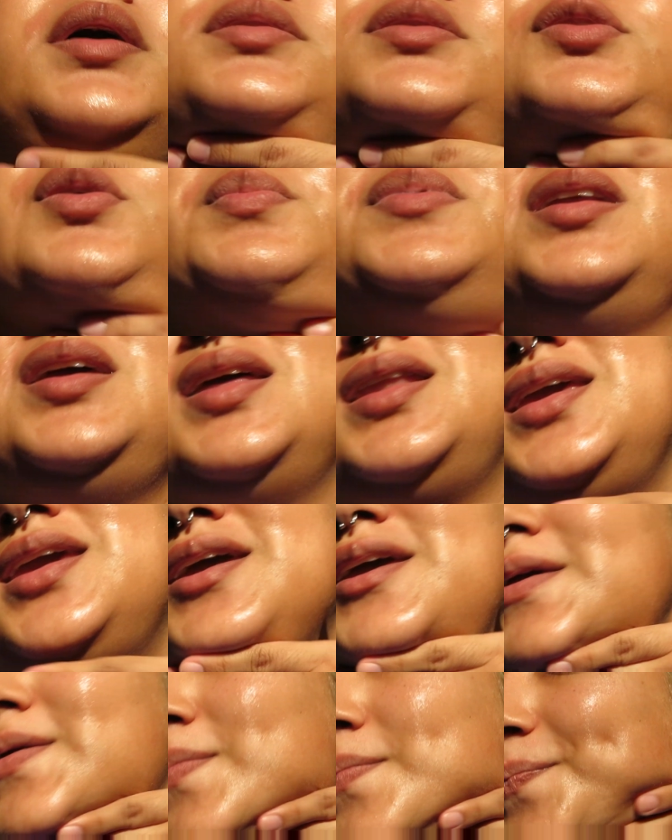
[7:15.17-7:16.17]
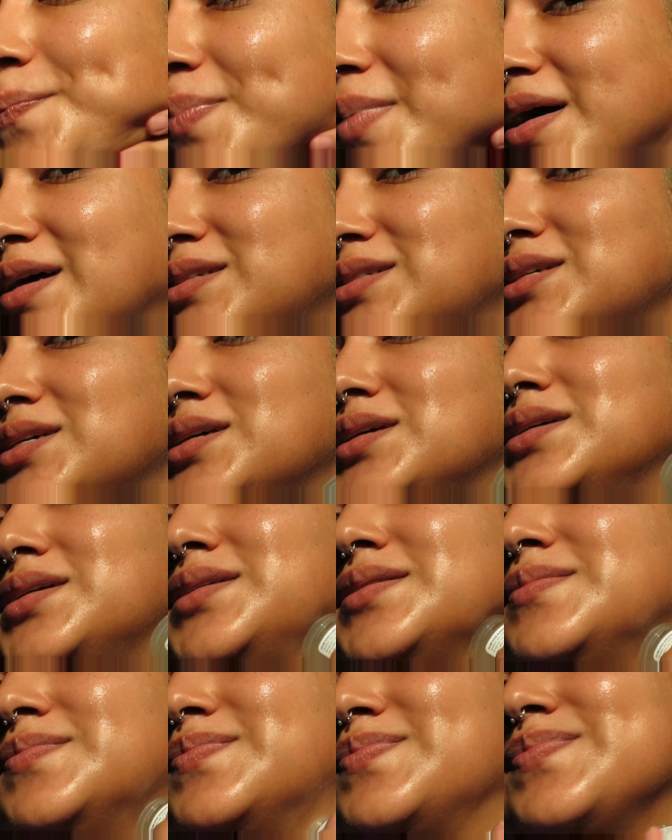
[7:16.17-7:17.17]
so I'm an idiot. But
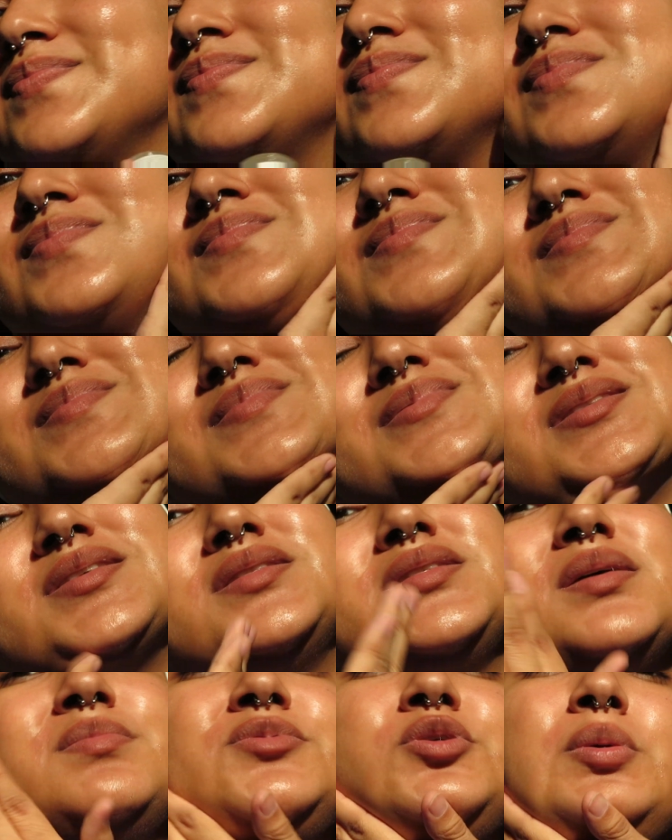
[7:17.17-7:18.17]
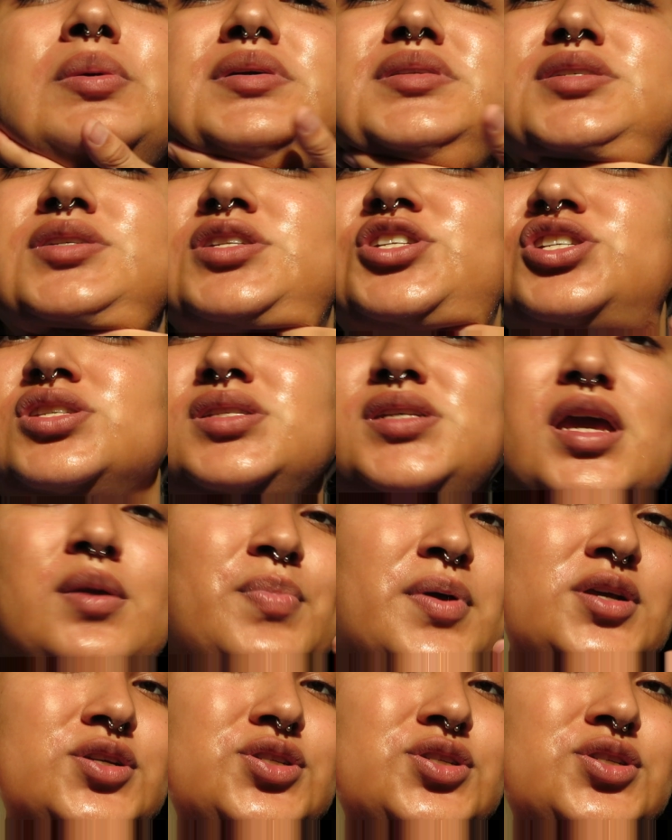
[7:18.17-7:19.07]
since I'm going to just take